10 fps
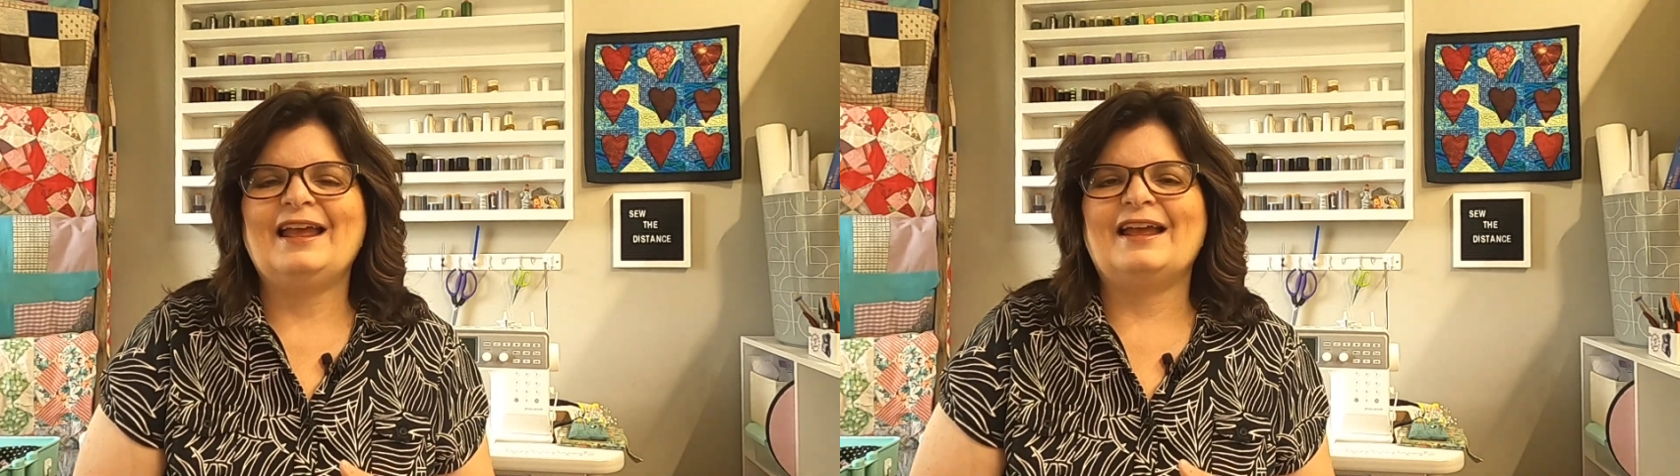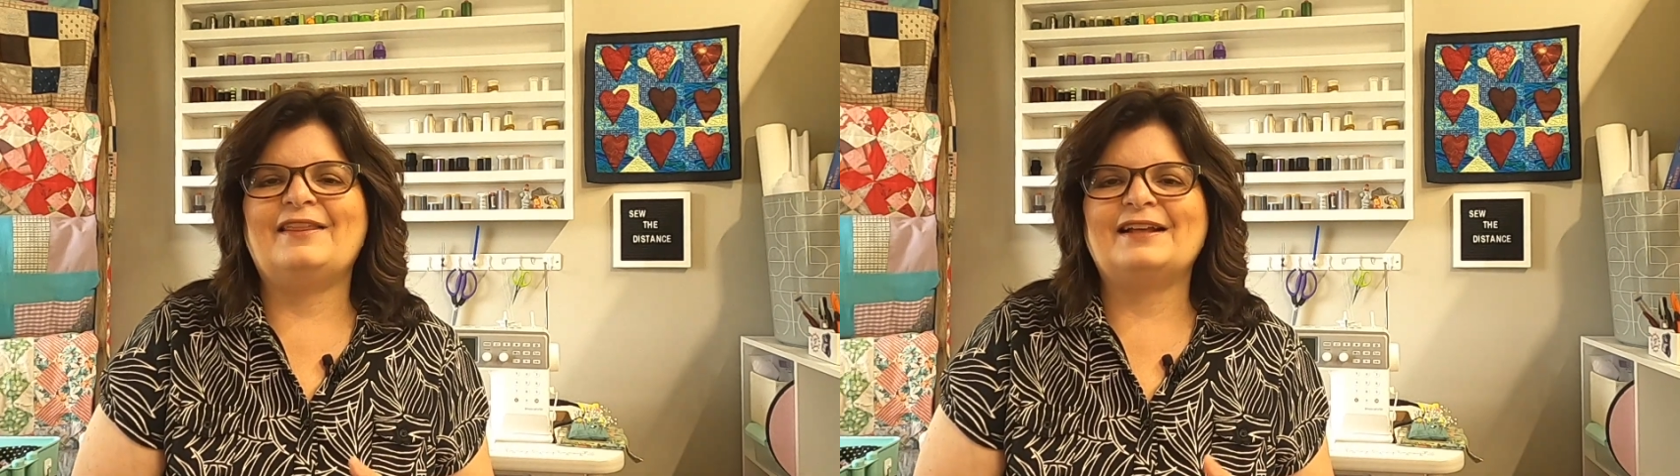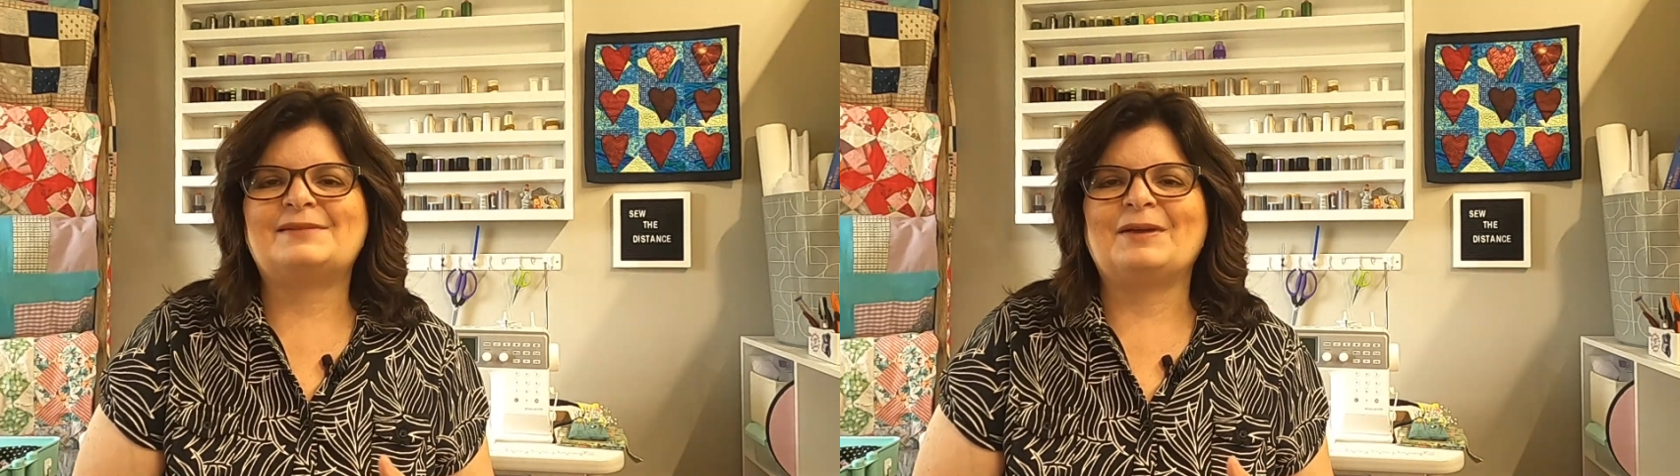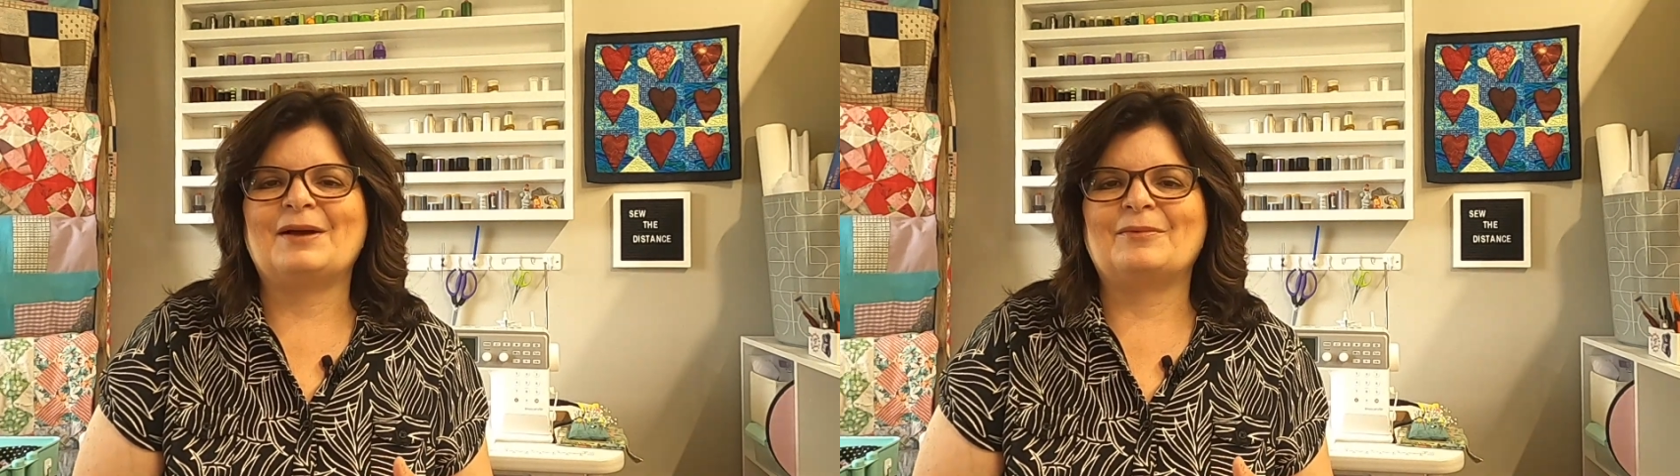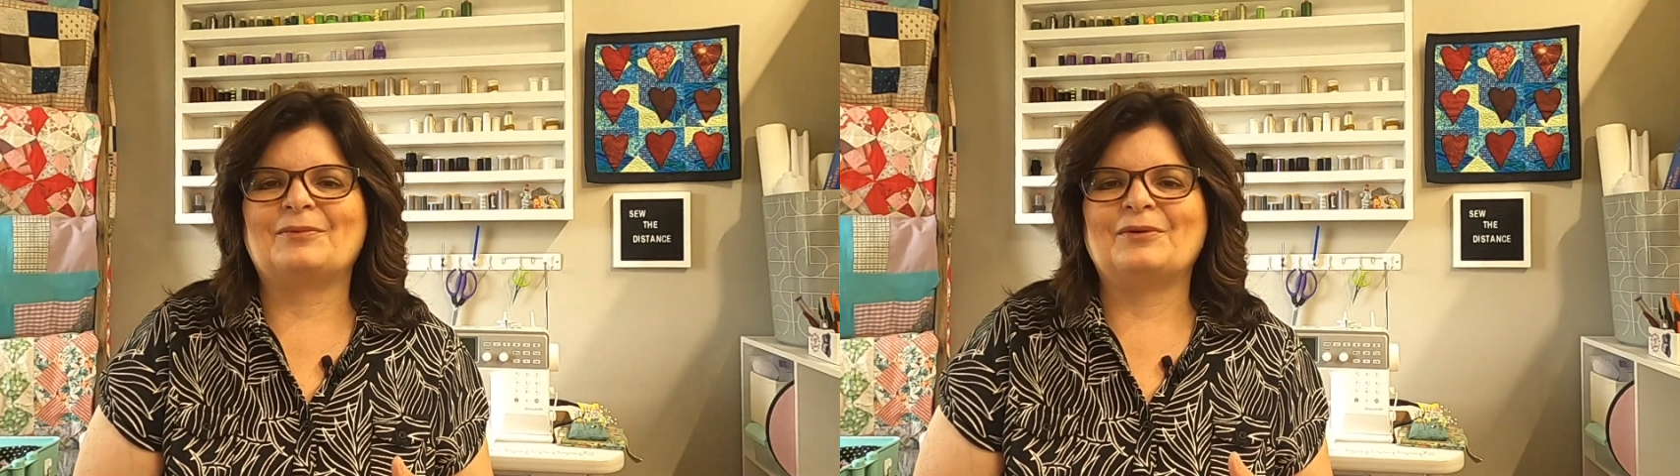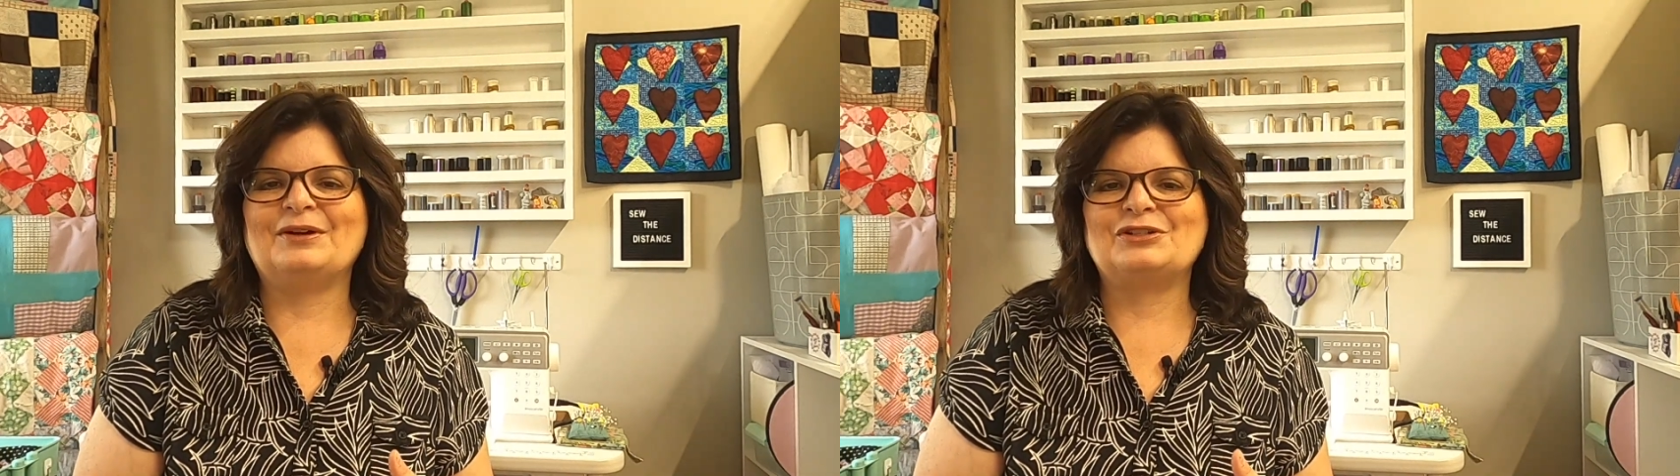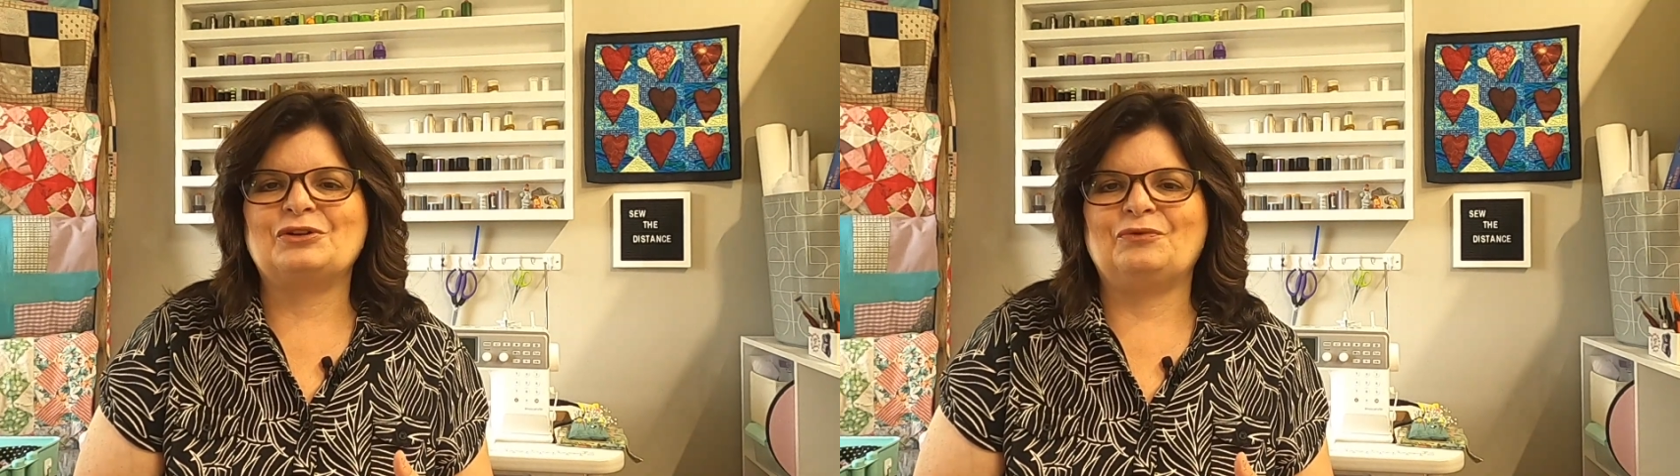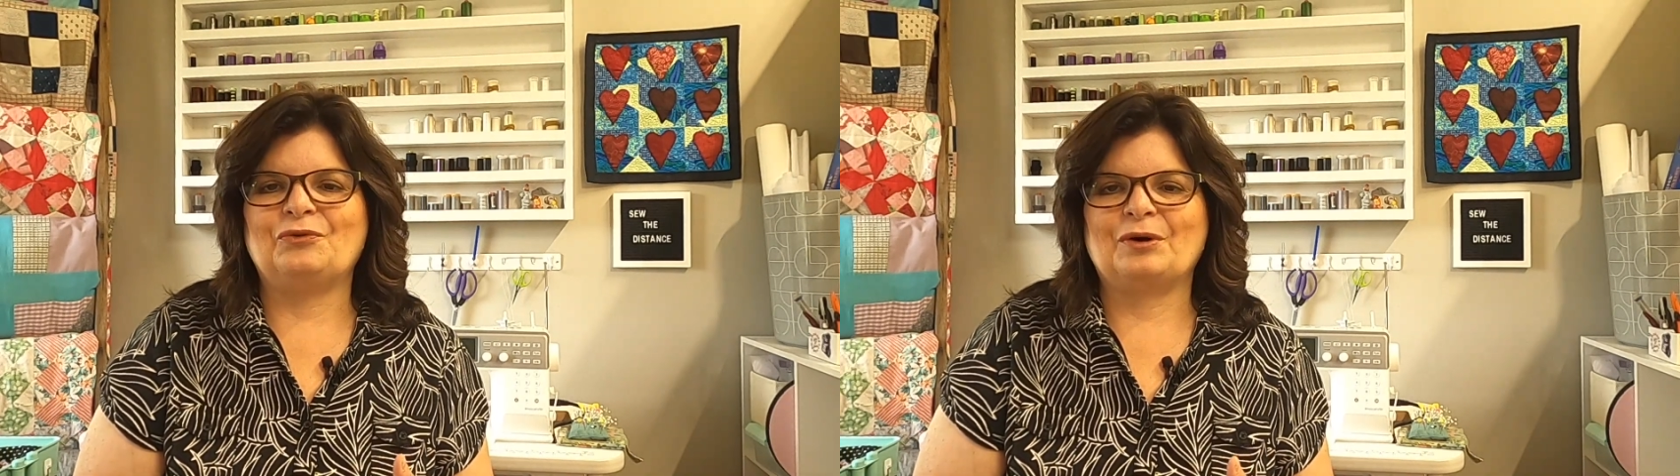And that's become a real
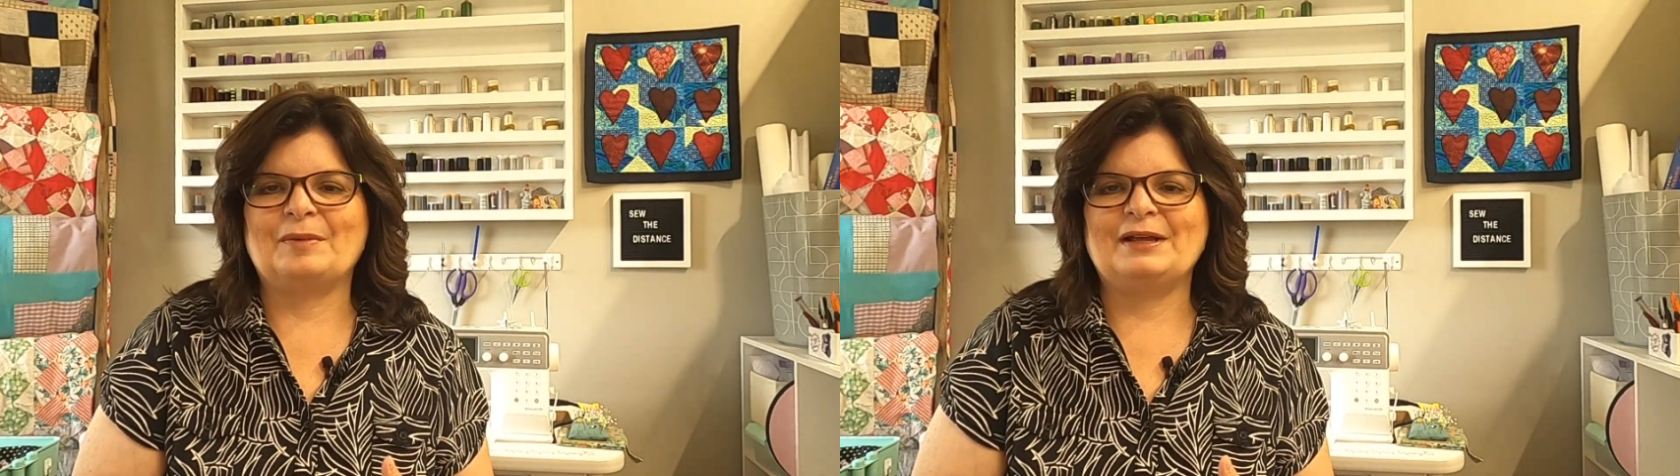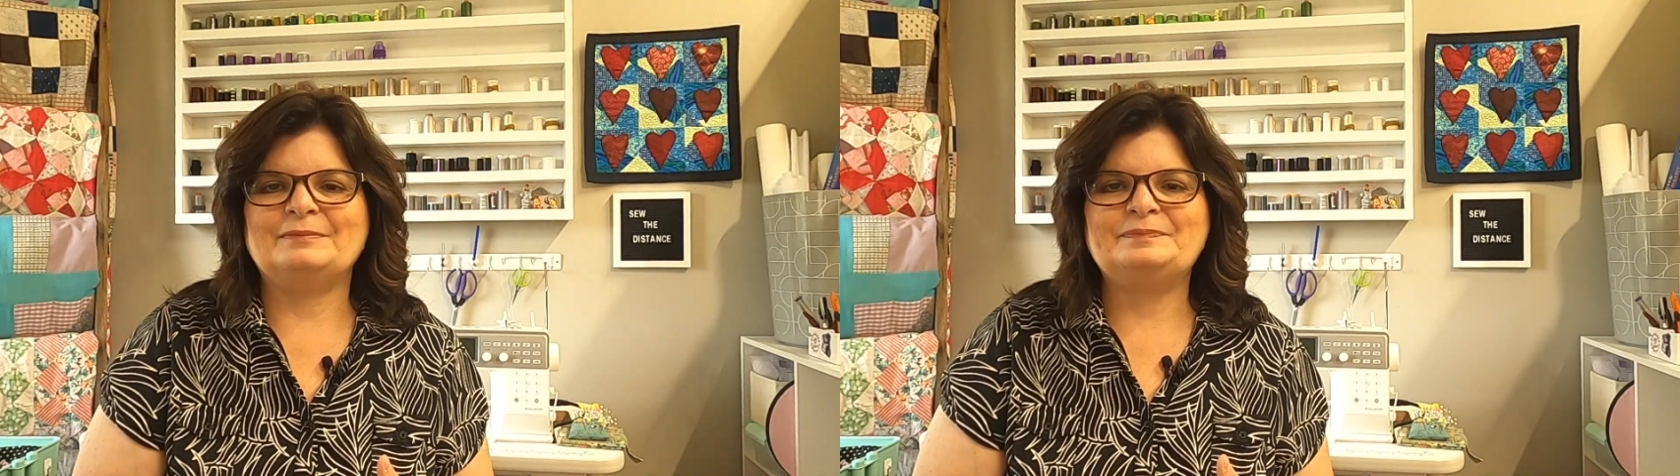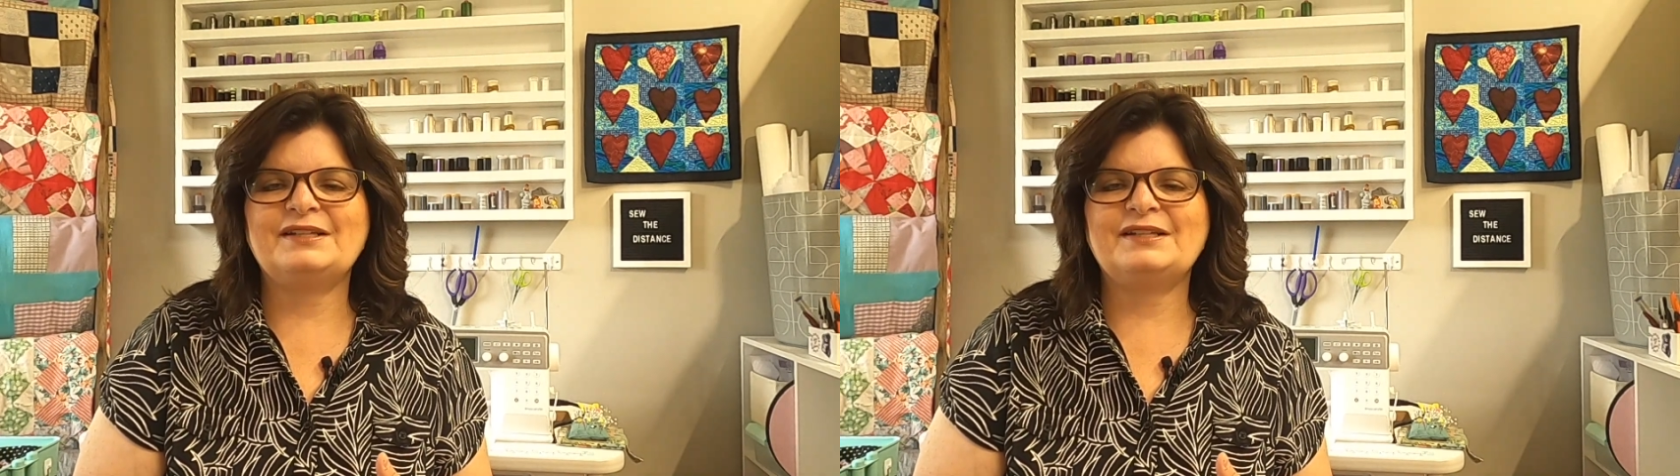issue for me.